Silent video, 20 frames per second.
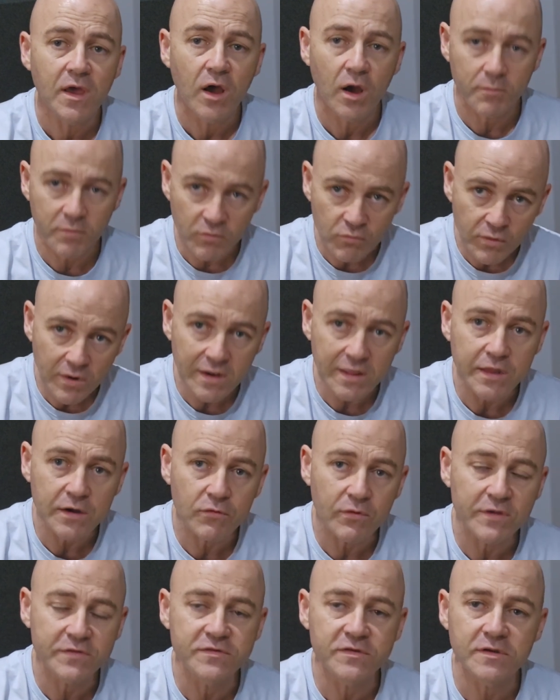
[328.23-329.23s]
I'll be really
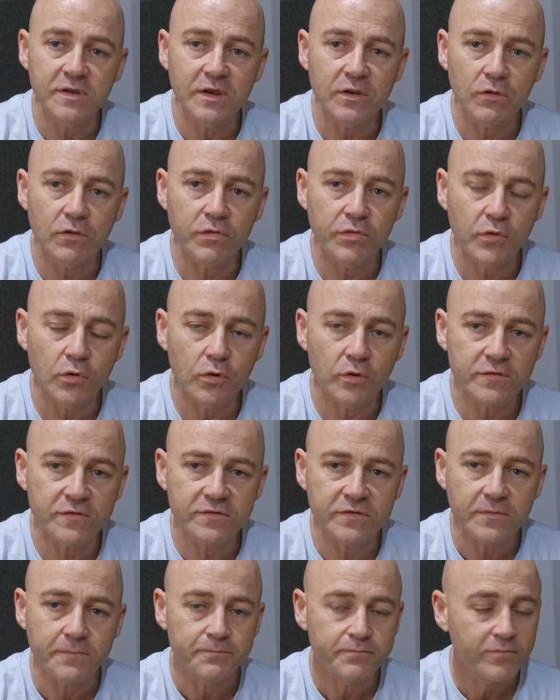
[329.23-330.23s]
interested in your
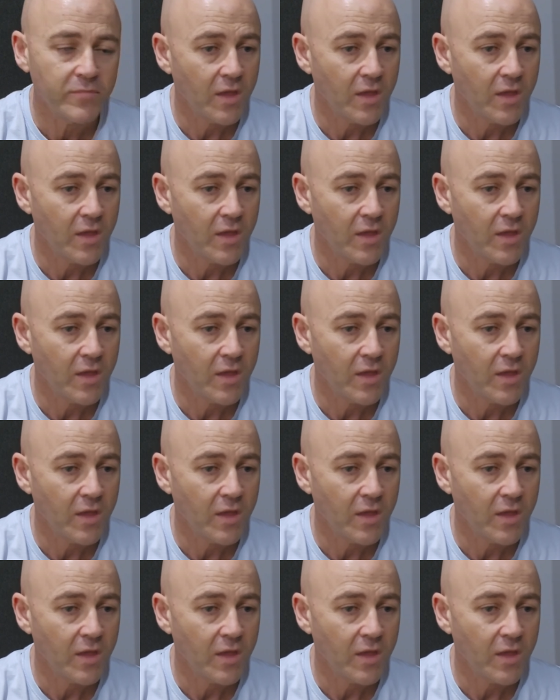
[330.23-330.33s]
thoughts.